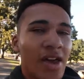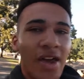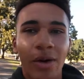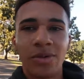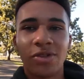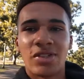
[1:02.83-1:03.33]

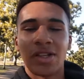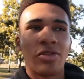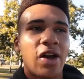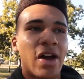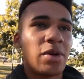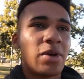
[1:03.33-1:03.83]
it was still
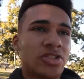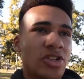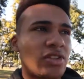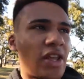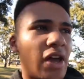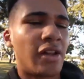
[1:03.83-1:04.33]
around but it
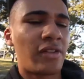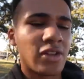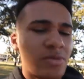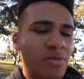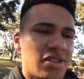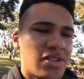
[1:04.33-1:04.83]
shut down I think it
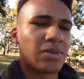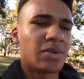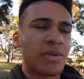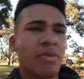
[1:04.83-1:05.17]
was pretty similar to